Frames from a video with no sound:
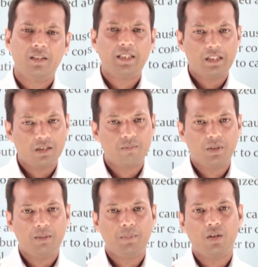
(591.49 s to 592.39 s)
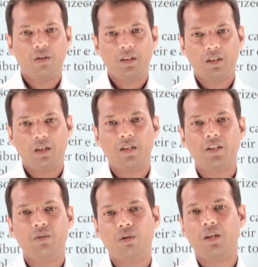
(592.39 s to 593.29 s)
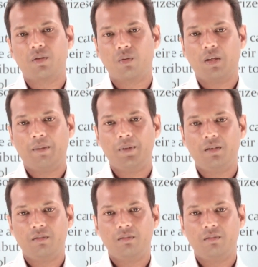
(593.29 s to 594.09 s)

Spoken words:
that's something beyond under your control. I mean,